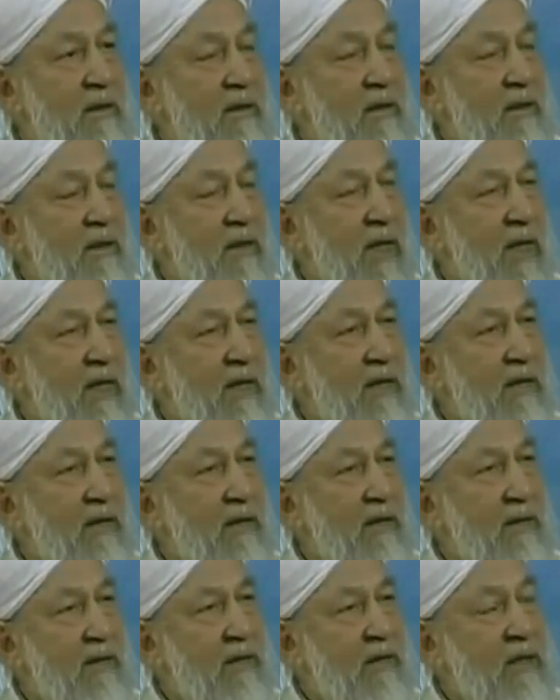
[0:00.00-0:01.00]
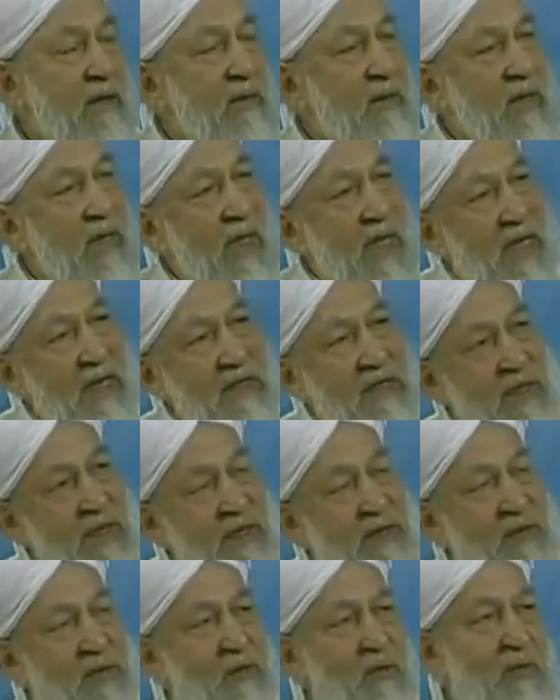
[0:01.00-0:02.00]
then something else
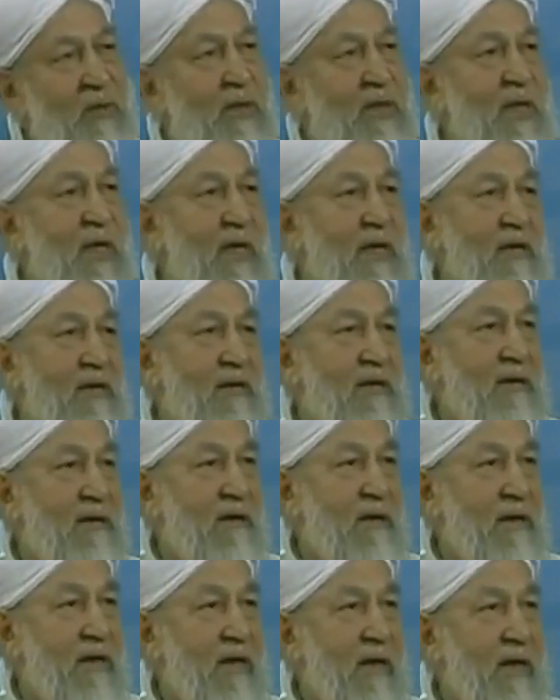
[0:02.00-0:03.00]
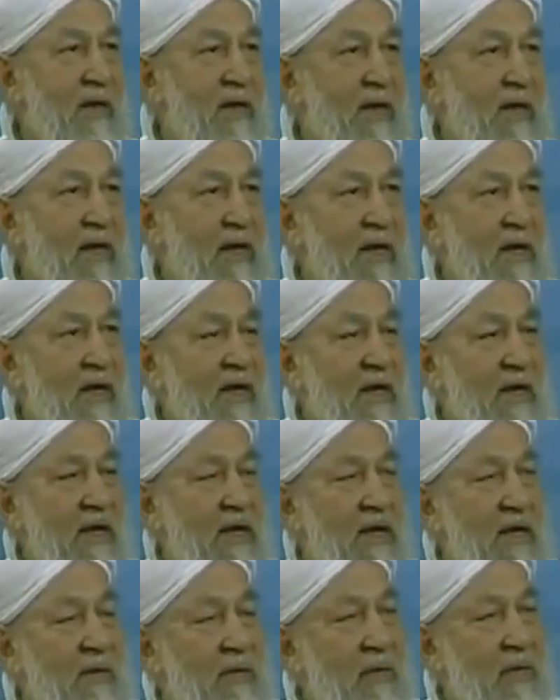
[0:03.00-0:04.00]
has to be done.
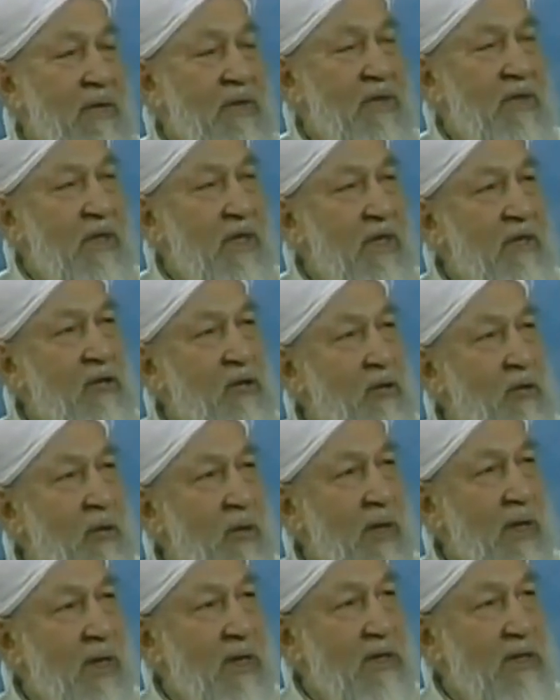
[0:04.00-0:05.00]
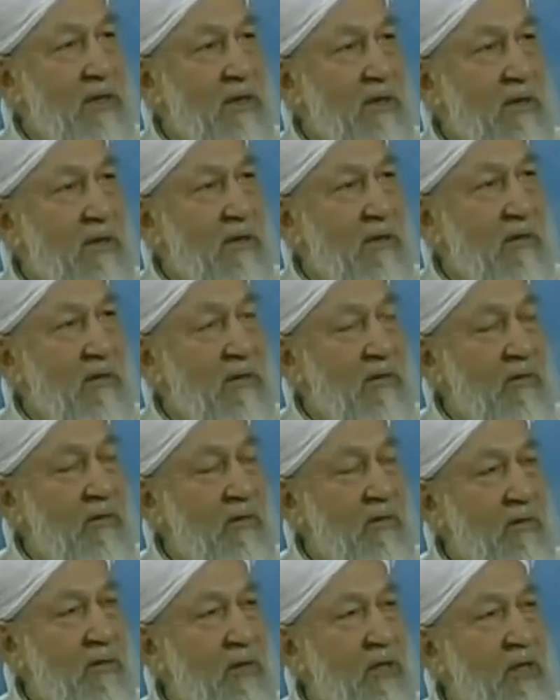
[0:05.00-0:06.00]
A person has to be raised
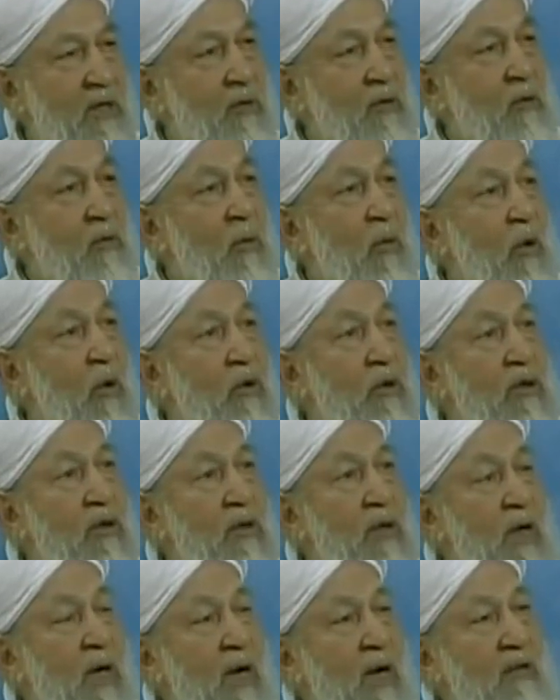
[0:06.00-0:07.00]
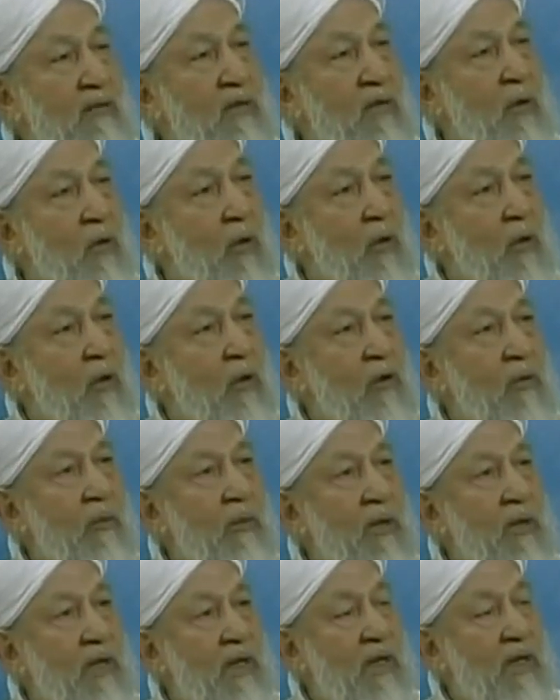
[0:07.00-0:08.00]
with a new model of the
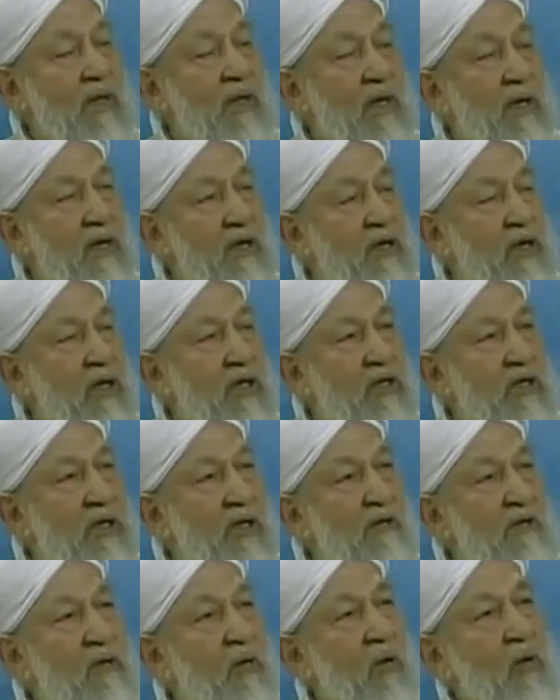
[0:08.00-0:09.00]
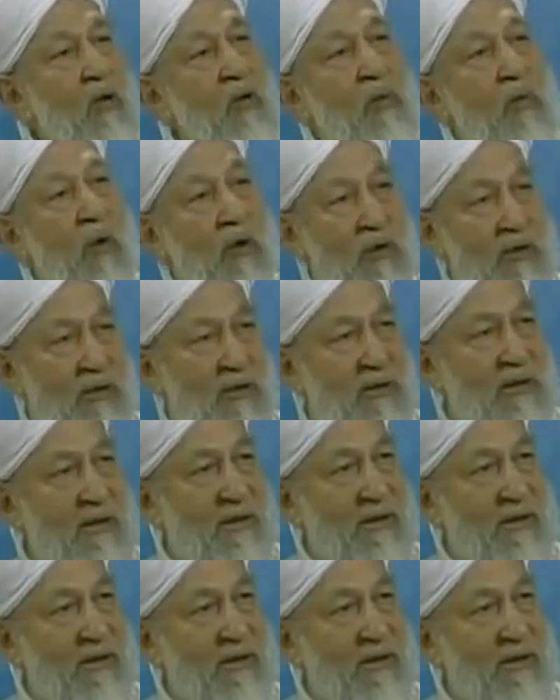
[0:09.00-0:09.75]
old, recreation of the old model.